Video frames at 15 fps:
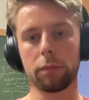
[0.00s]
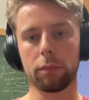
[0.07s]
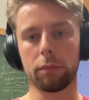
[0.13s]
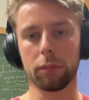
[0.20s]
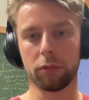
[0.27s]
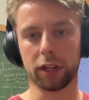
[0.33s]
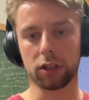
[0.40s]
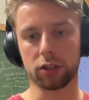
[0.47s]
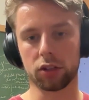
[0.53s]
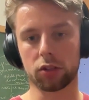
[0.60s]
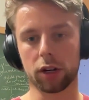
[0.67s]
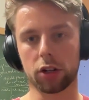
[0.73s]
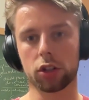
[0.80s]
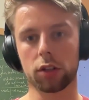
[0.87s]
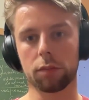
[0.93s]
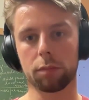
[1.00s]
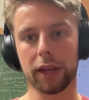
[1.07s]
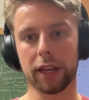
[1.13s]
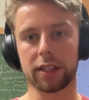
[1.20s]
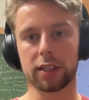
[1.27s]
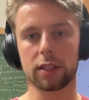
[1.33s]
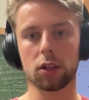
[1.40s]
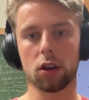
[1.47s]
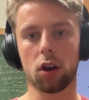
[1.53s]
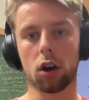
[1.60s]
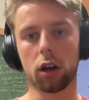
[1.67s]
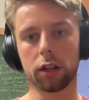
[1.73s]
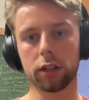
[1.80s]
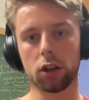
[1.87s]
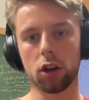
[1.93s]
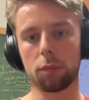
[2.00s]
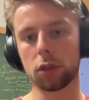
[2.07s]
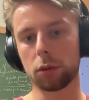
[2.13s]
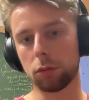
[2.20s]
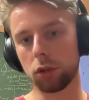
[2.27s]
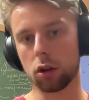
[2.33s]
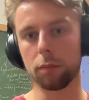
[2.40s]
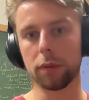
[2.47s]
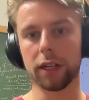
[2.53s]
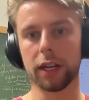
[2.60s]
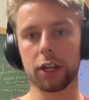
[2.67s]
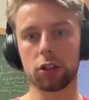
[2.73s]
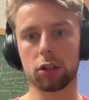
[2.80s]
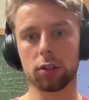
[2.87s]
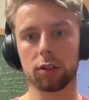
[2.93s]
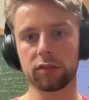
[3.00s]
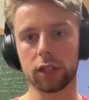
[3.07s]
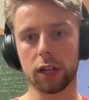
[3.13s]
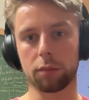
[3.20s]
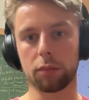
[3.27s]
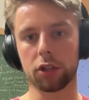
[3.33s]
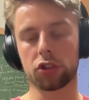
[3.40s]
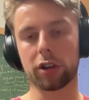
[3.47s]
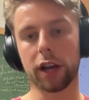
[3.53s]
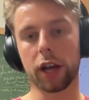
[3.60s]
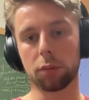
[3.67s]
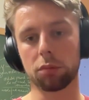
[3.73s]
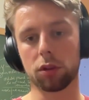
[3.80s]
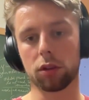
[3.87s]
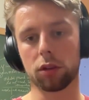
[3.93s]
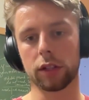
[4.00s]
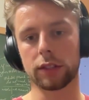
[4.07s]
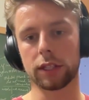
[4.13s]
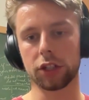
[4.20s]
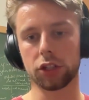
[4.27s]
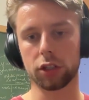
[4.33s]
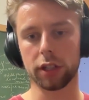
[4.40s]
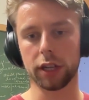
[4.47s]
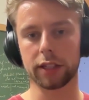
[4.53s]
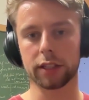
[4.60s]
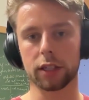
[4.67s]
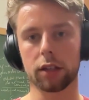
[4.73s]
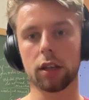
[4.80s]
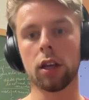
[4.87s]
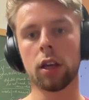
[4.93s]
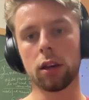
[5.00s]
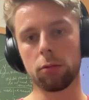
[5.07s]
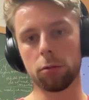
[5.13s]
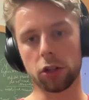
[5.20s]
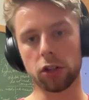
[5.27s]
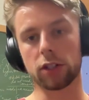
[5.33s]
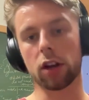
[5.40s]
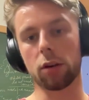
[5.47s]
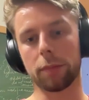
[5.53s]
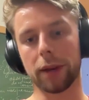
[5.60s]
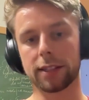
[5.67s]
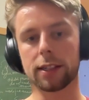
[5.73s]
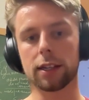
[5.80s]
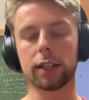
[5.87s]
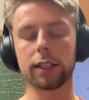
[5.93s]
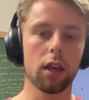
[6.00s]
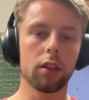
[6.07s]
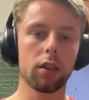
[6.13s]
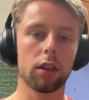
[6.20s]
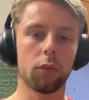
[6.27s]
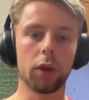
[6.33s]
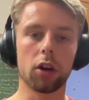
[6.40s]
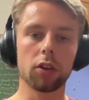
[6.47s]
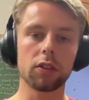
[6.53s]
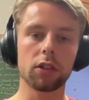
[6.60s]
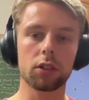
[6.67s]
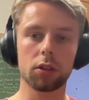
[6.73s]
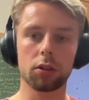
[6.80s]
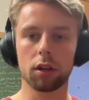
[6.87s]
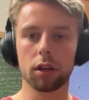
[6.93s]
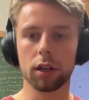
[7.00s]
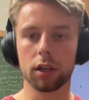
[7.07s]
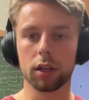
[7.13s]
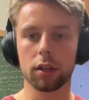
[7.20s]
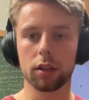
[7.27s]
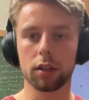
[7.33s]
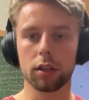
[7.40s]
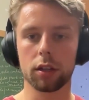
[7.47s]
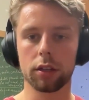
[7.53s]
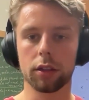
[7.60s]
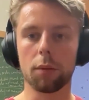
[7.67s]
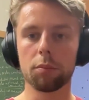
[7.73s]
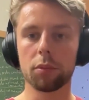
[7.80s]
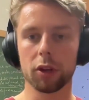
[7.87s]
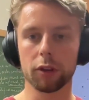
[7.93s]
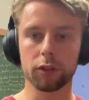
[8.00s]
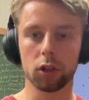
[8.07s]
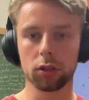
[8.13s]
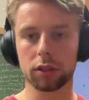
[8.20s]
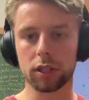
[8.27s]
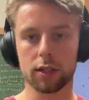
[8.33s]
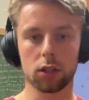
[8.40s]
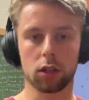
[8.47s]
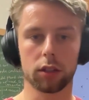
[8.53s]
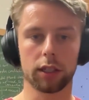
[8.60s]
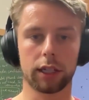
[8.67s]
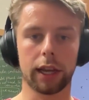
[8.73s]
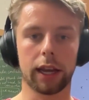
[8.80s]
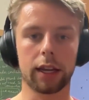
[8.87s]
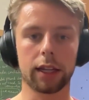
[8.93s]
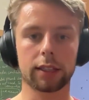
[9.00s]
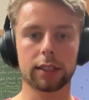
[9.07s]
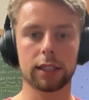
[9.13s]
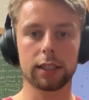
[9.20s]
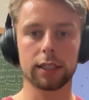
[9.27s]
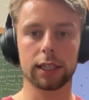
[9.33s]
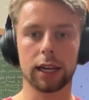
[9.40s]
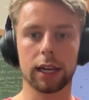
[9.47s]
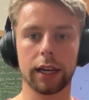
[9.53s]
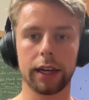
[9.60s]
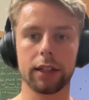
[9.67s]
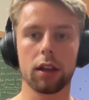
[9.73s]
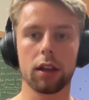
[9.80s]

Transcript: reconstruction based on the optimal combination of temperature and polarization data, which is our baseline. Then we also do a number of null tests on the galaxy side